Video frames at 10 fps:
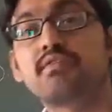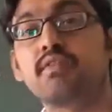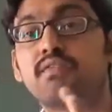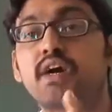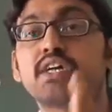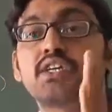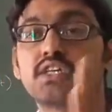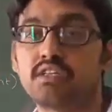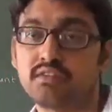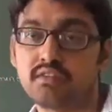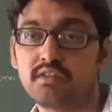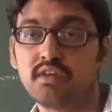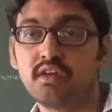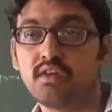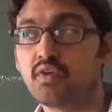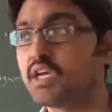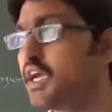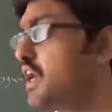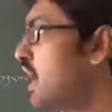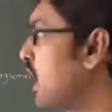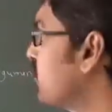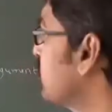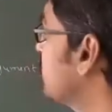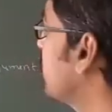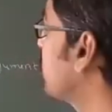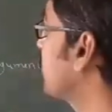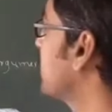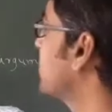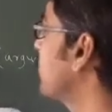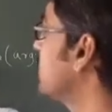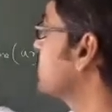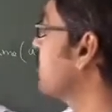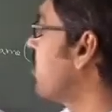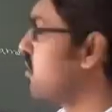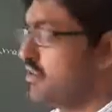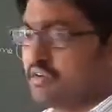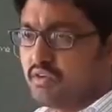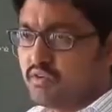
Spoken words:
functions. Okay, always you have to write very small.